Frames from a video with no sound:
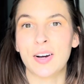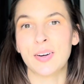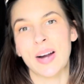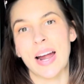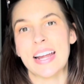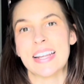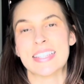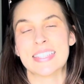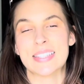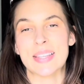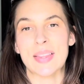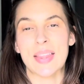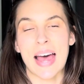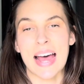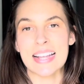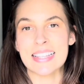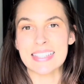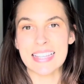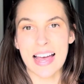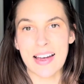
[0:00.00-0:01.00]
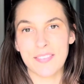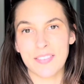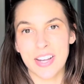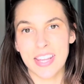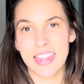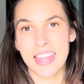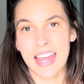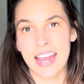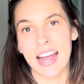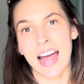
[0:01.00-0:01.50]
right, so that's
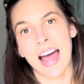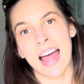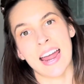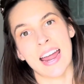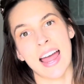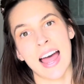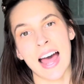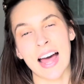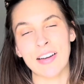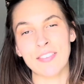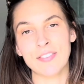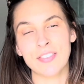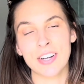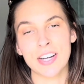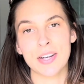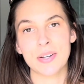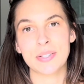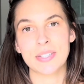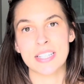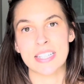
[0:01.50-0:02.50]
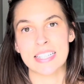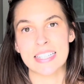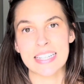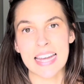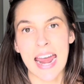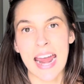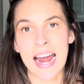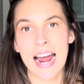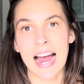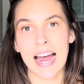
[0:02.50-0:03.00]
everything I have for you
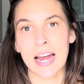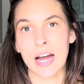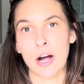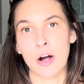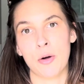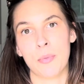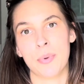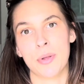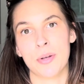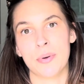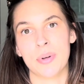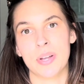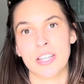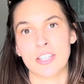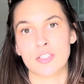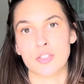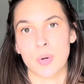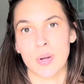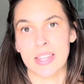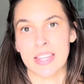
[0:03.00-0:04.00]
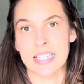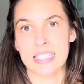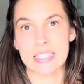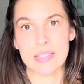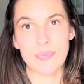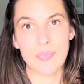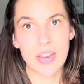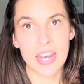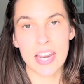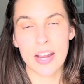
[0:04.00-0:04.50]
today. I hope you enjoyed this
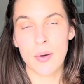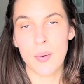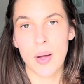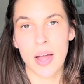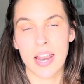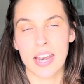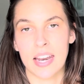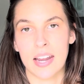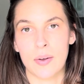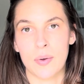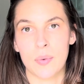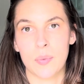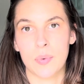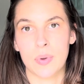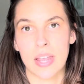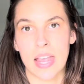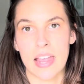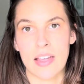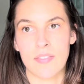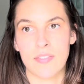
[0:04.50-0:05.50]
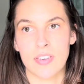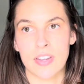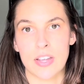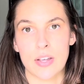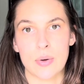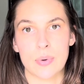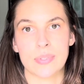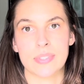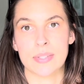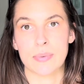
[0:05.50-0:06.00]
video and it gave
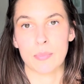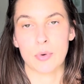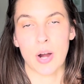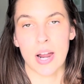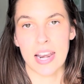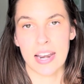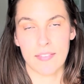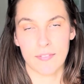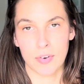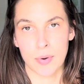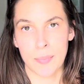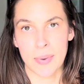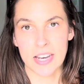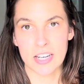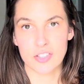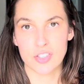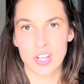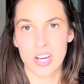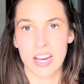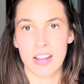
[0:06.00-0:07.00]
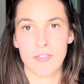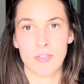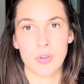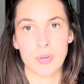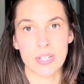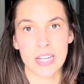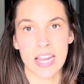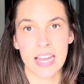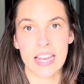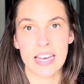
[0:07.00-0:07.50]
you some great information. If you
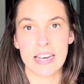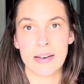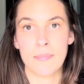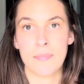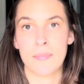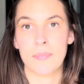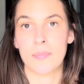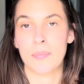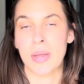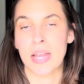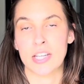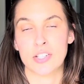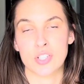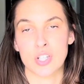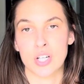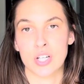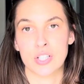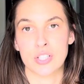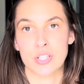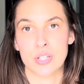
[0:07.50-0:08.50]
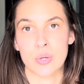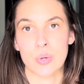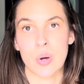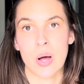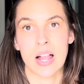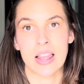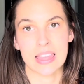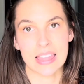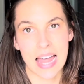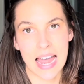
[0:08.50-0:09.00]
did, make sure to
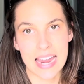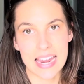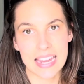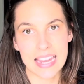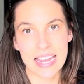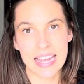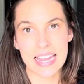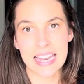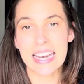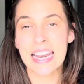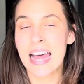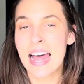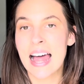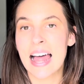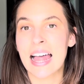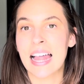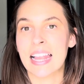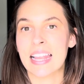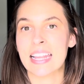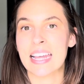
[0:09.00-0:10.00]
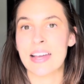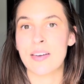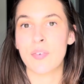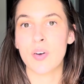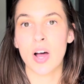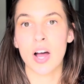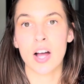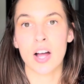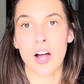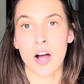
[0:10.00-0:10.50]
like it. Leave
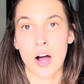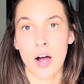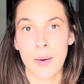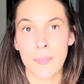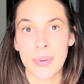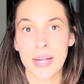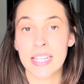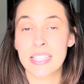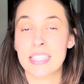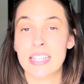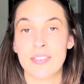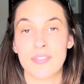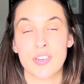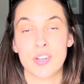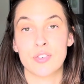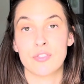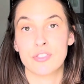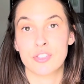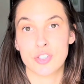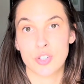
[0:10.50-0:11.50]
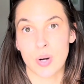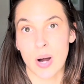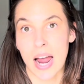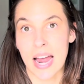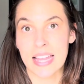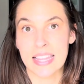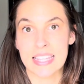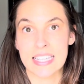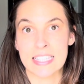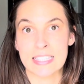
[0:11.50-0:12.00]
a comment if you've
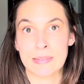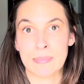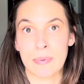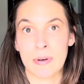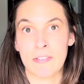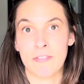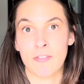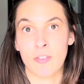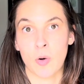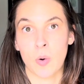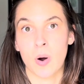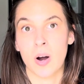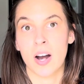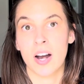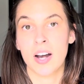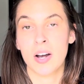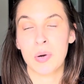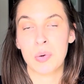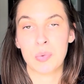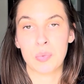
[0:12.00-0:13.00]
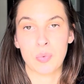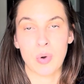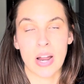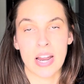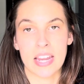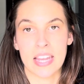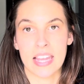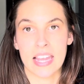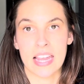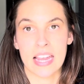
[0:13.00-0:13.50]
tried these before,
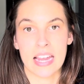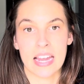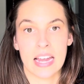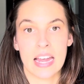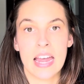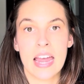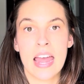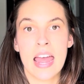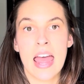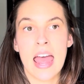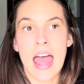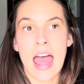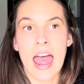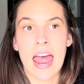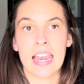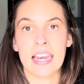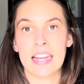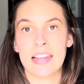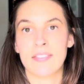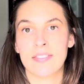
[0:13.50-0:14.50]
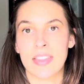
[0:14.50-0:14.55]
ranking any of